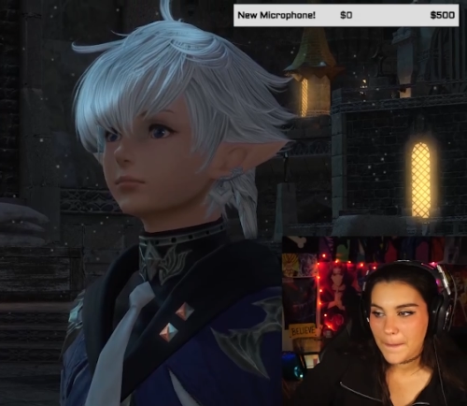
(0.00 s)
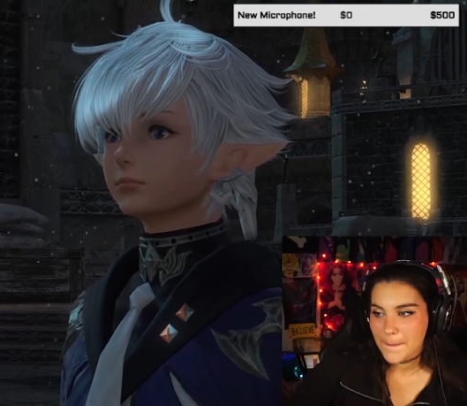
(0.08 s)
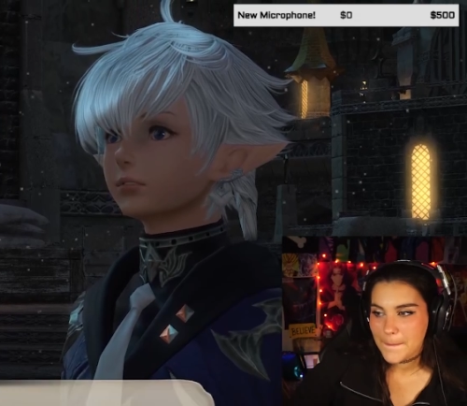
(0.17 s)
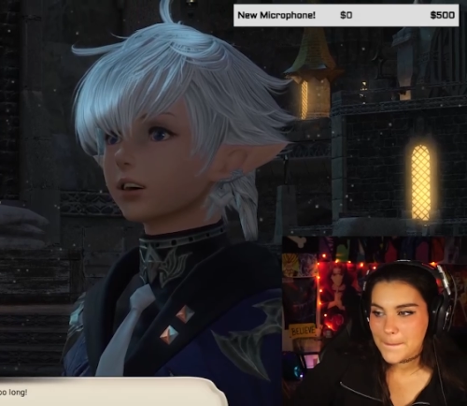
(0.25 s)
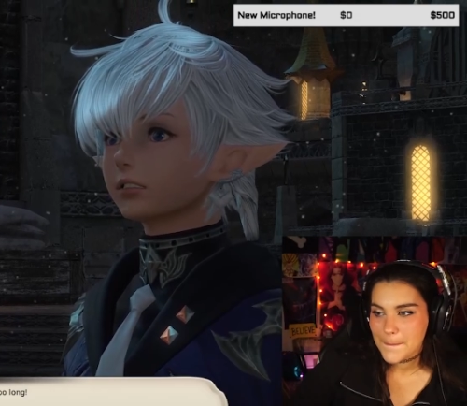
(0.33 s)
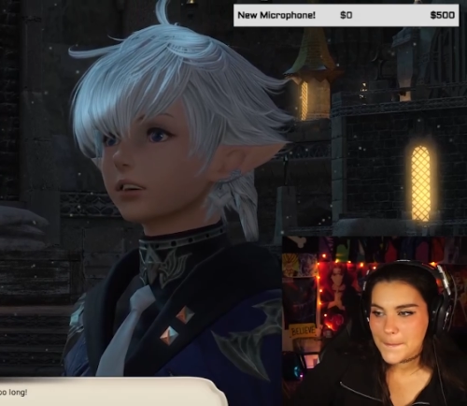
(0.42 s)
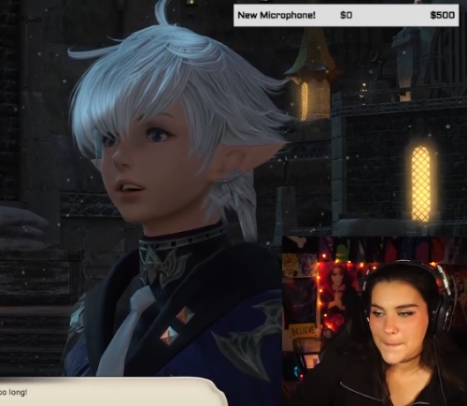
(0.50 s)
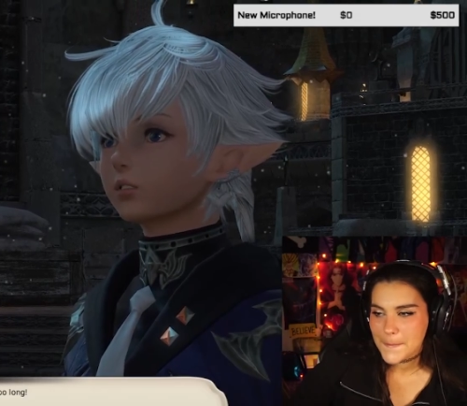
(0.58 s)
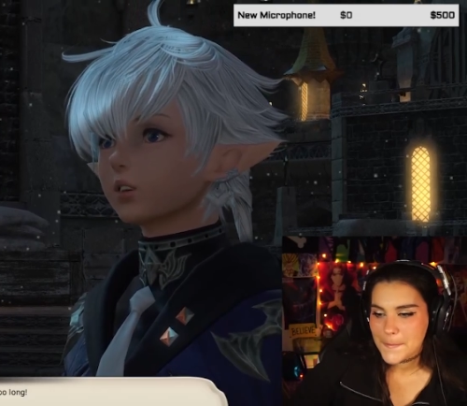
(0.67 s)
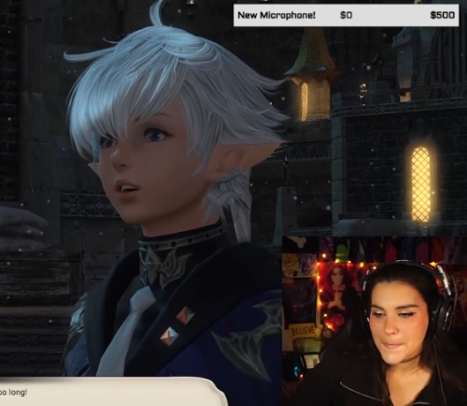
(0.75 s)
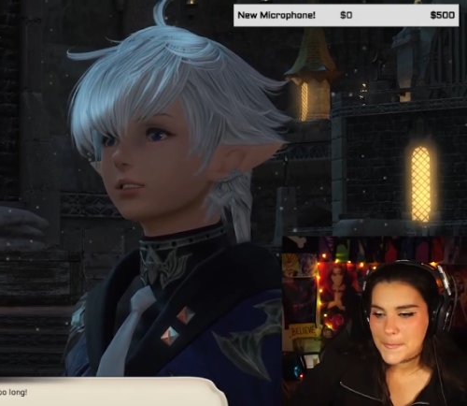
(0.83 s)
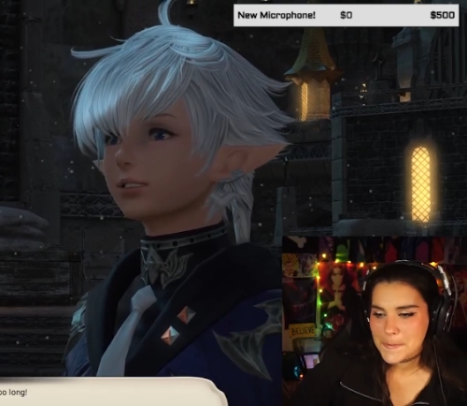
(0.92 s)

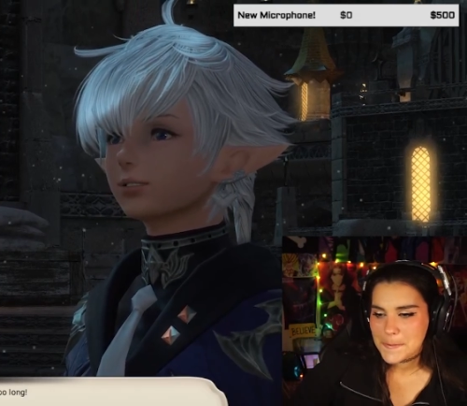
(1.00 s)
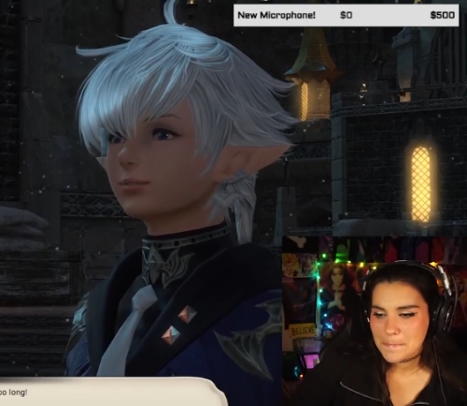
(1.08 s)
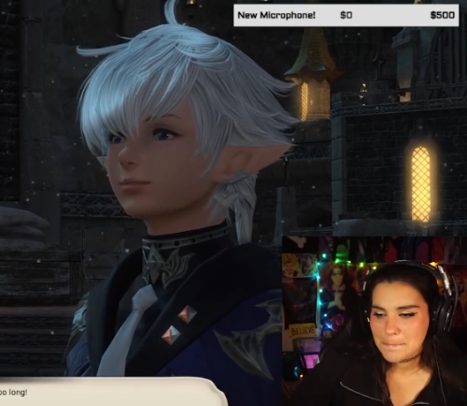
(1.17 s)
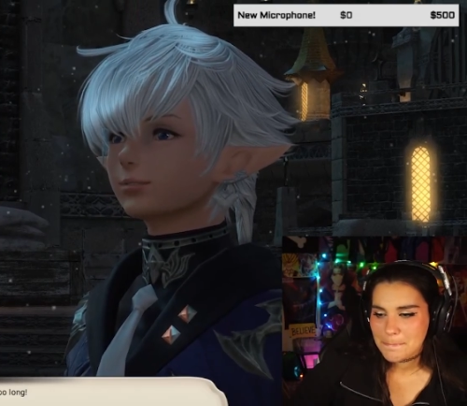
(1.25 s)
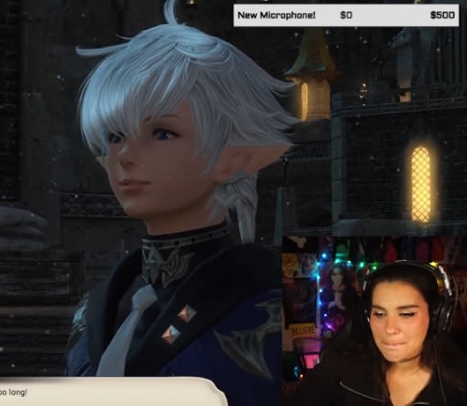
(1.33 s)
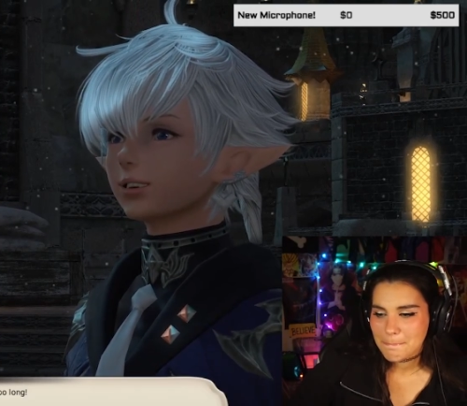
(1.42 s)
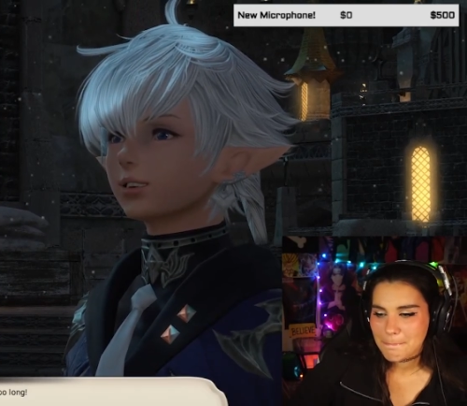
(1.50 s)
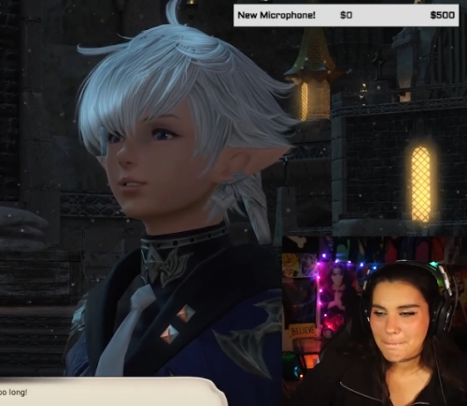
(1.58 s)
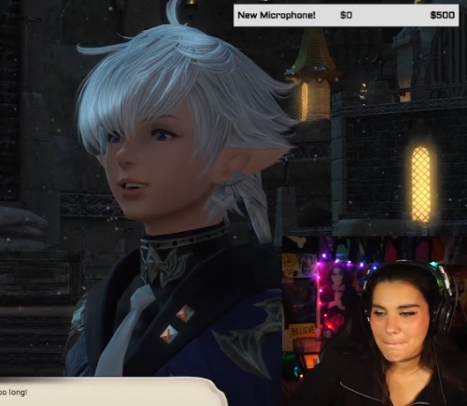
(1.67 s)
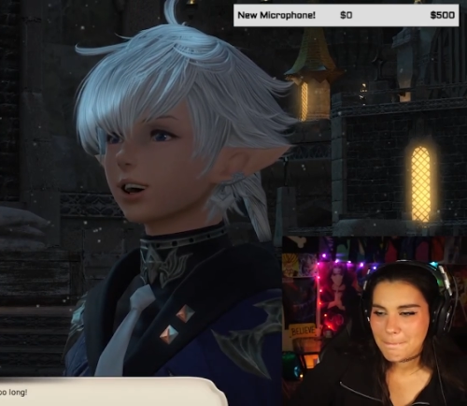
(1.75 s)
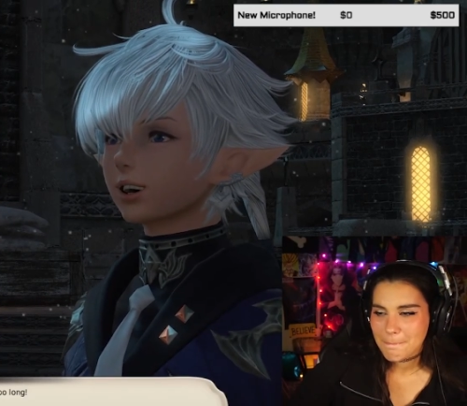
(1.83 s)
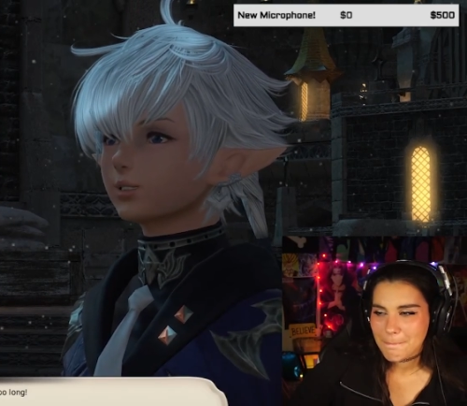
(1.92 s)
Speaker 1: Estinien,
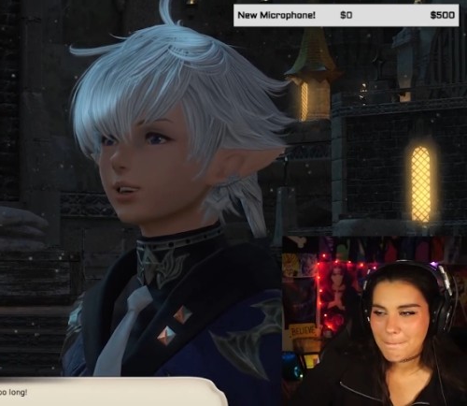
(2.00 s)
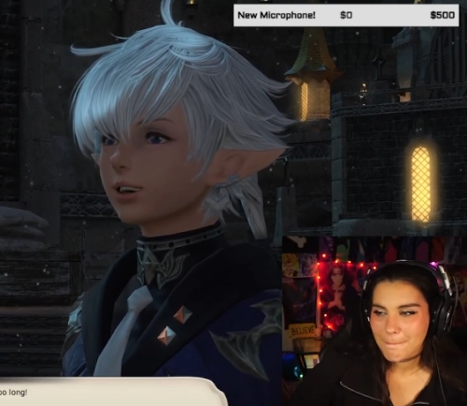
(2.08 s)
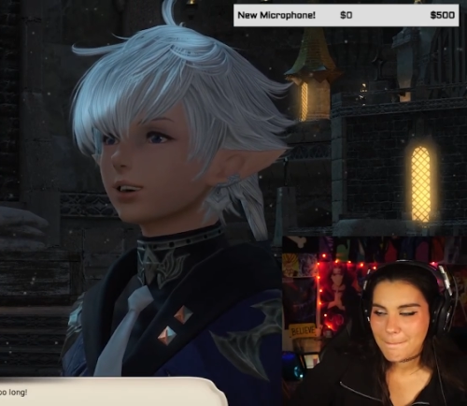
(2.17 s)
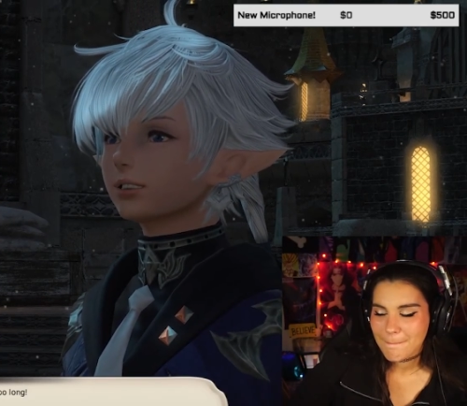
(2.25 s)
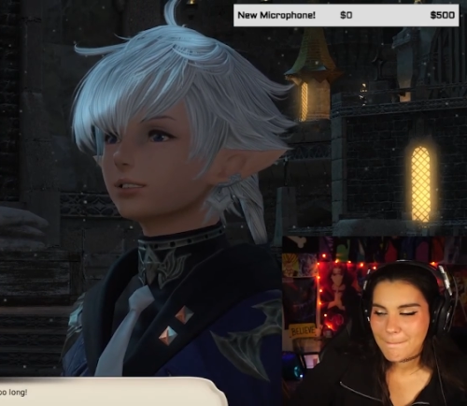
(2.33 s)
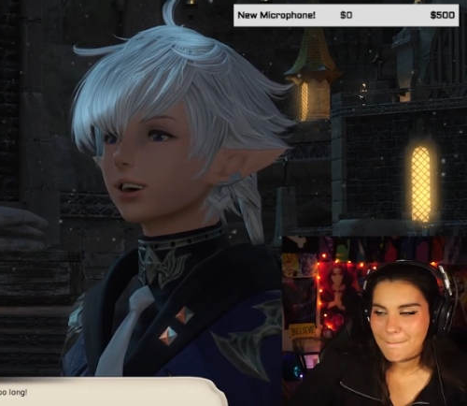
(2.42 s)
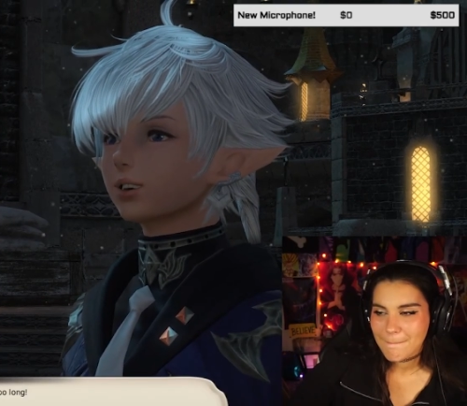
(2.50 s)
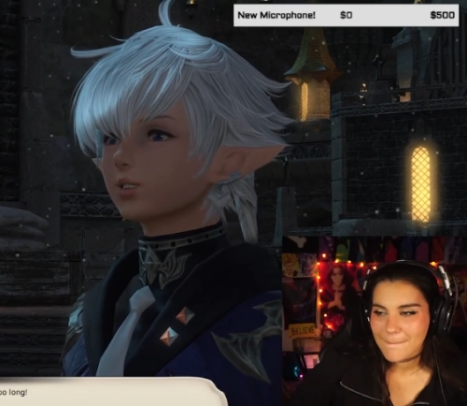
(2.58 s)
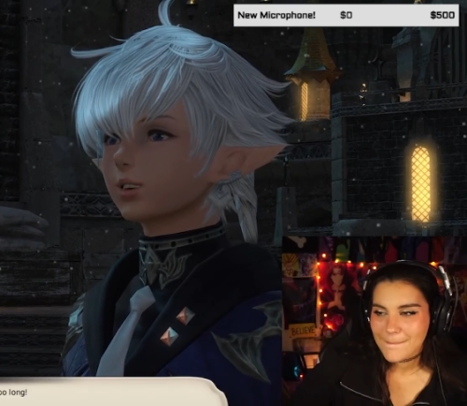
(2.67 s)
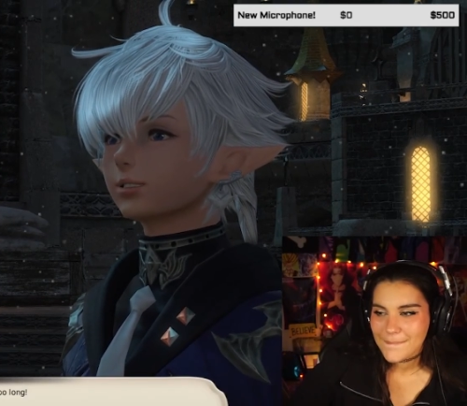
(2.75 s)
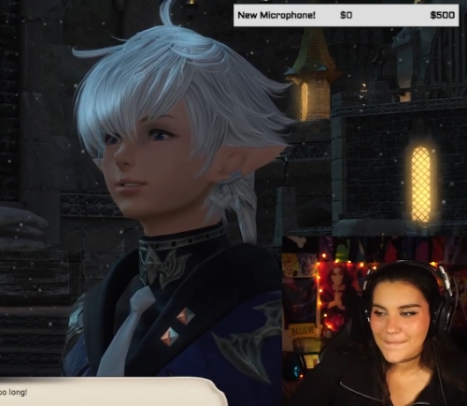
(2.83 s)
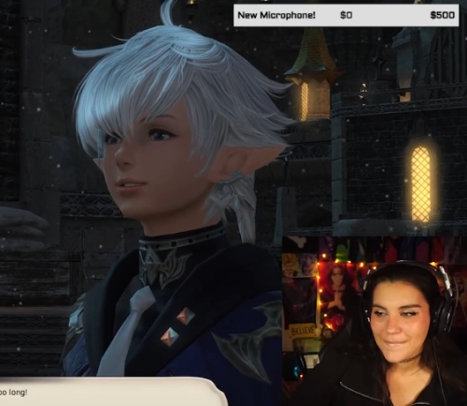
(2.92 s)
it's been too
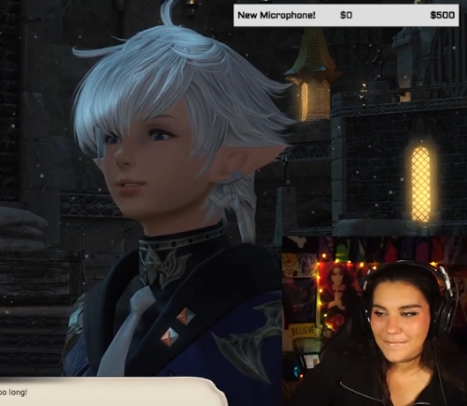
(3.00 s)
long.